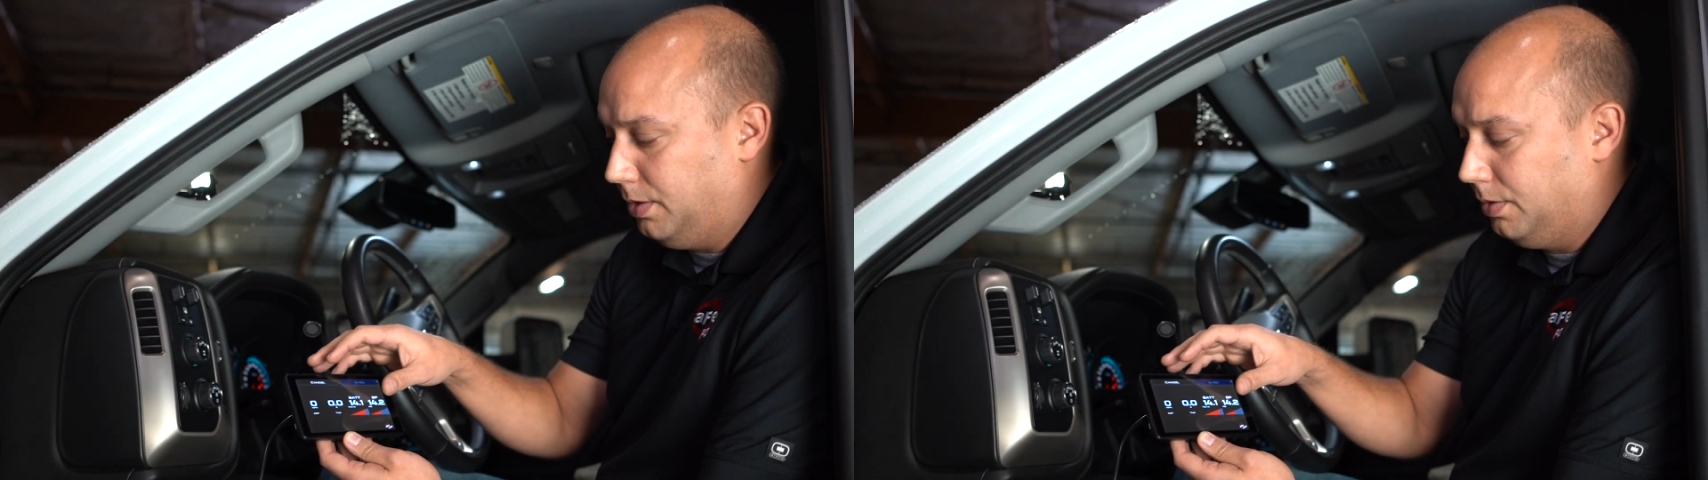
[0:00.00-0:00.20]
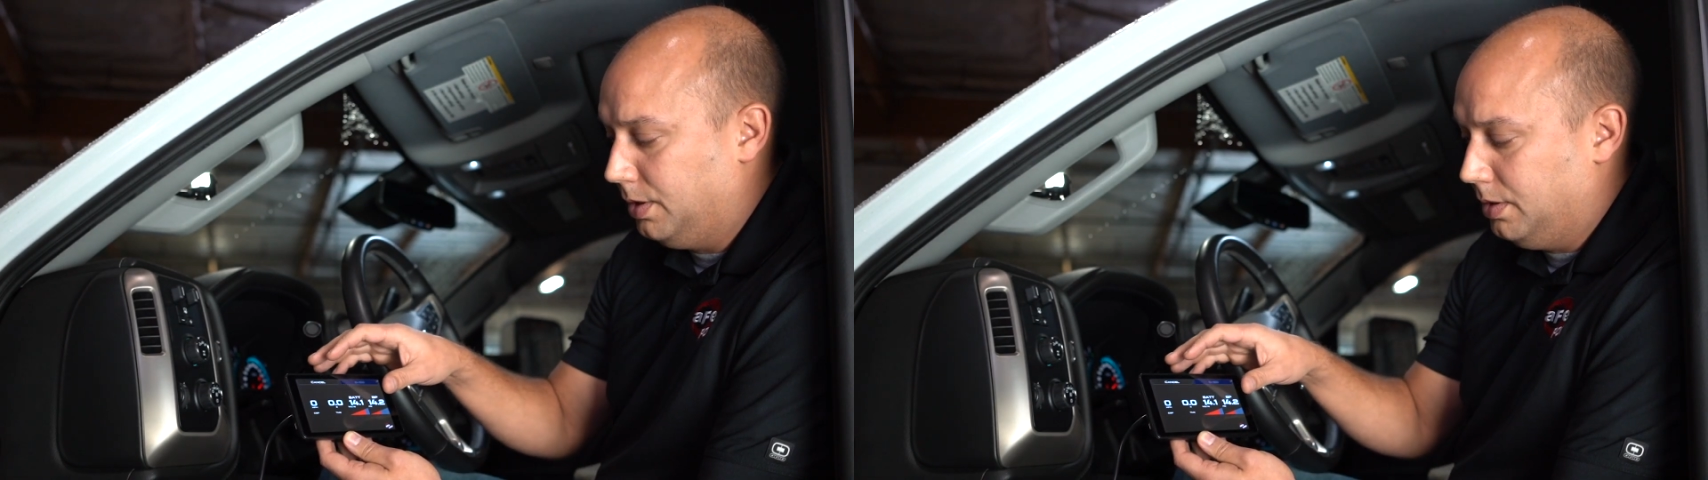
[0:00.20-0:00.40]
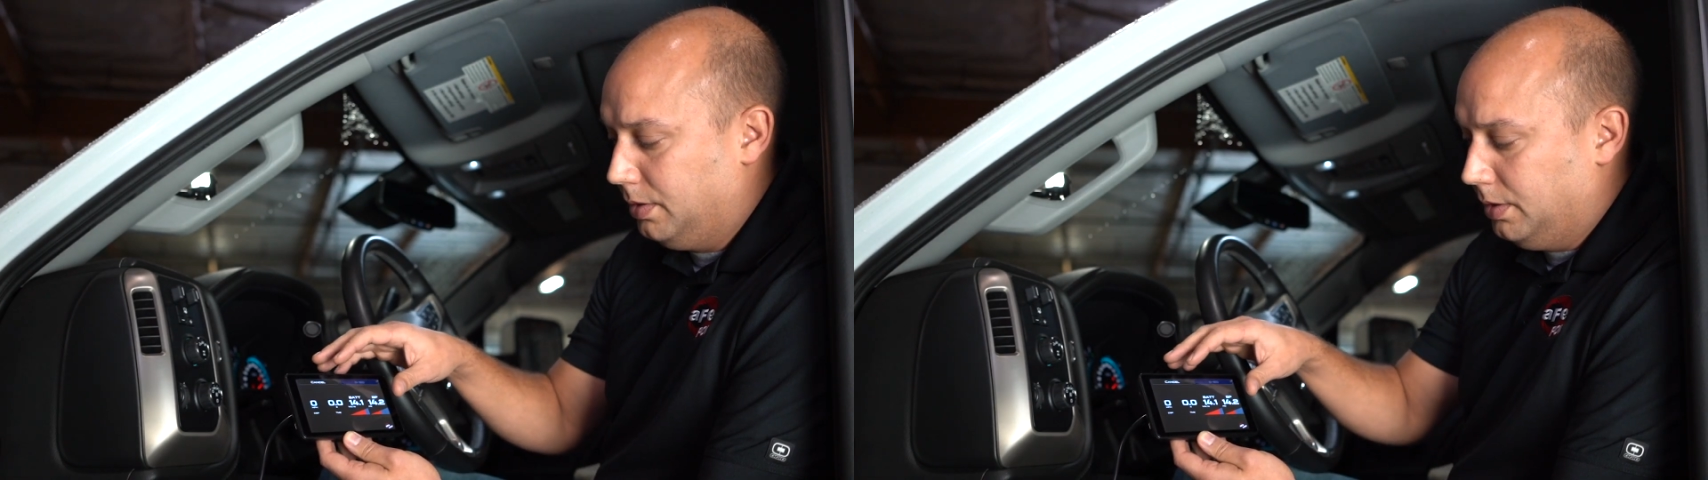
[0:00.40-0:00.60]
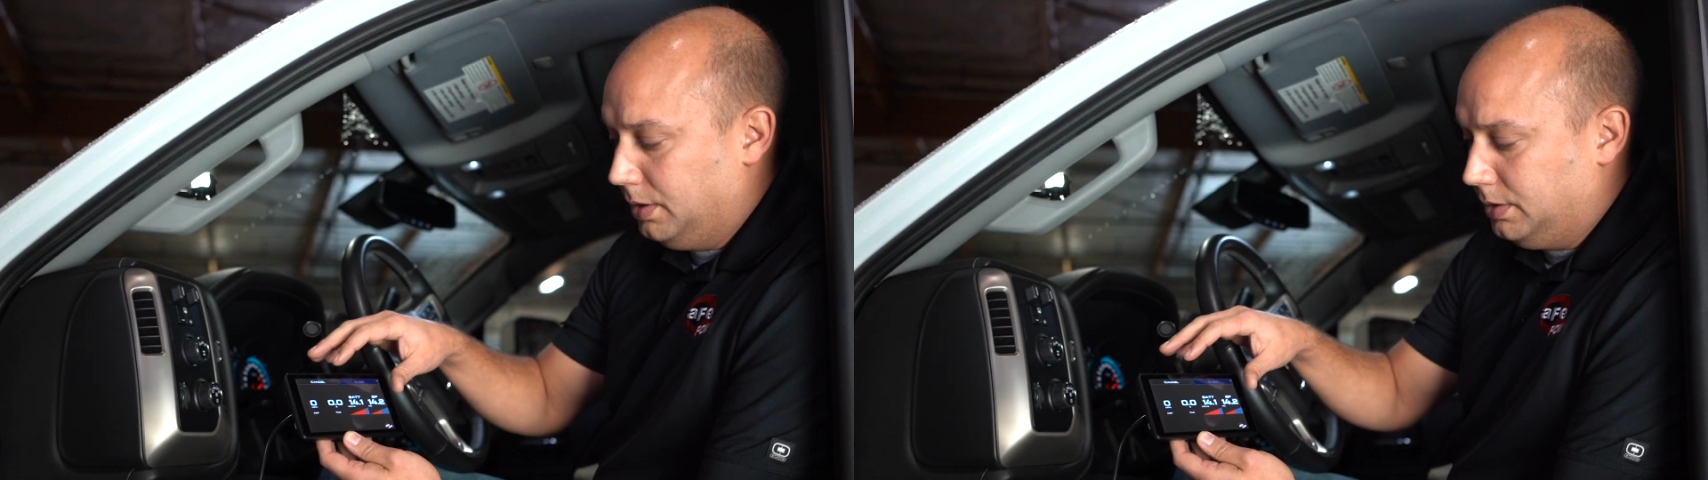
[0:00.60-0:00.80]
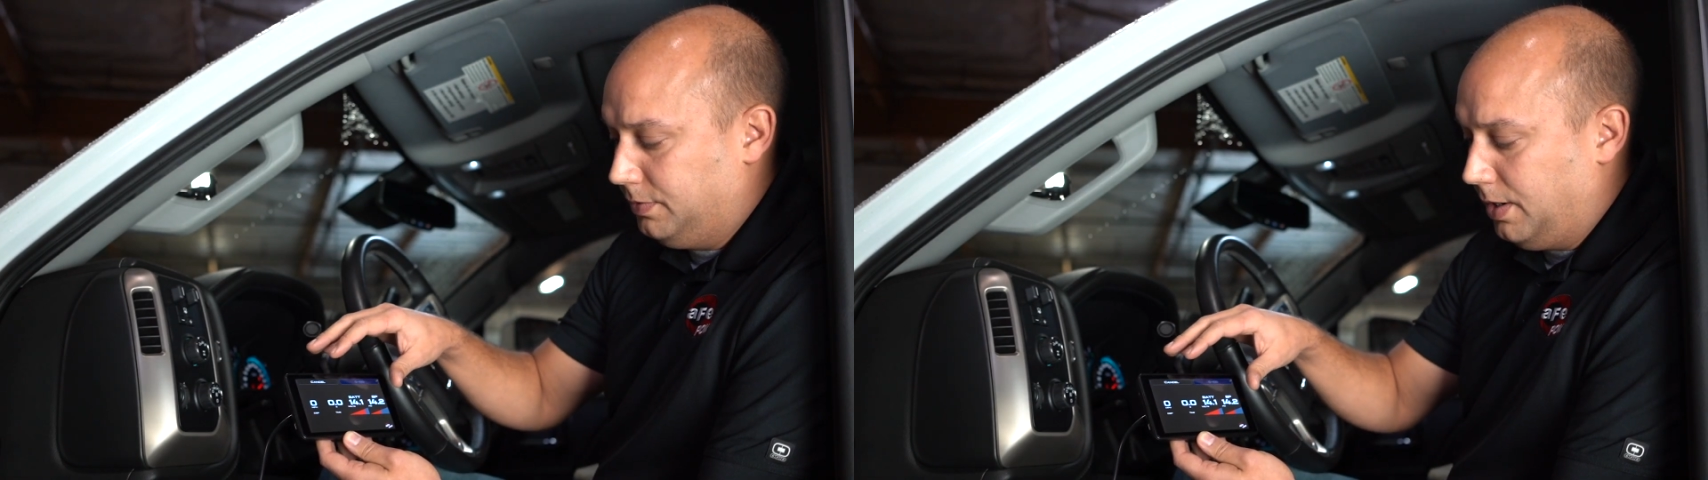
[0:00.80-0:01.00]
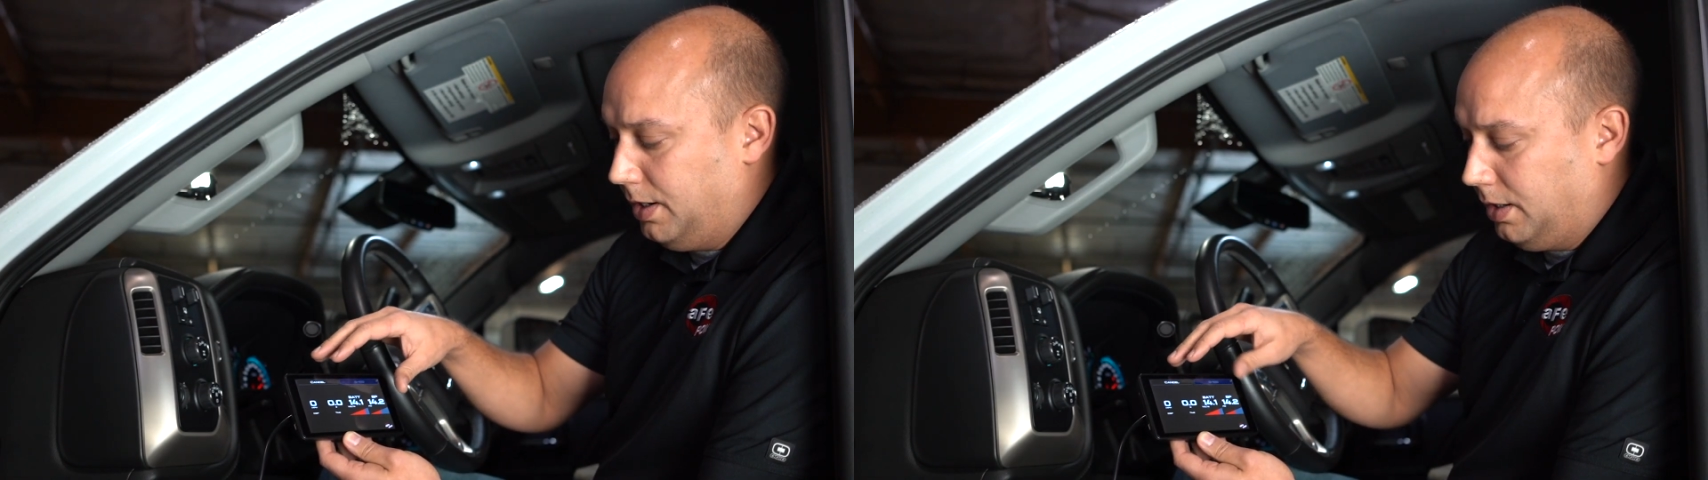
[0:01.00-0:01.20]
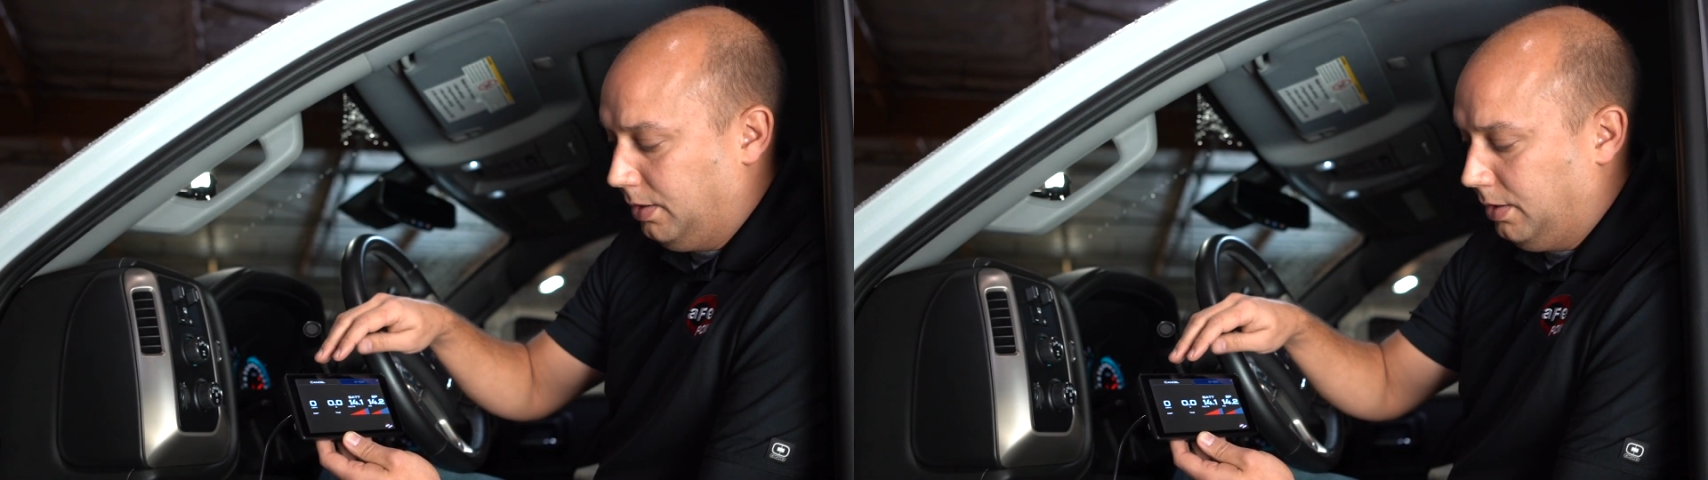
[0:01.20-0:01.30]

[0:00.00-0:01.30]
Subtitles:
It's very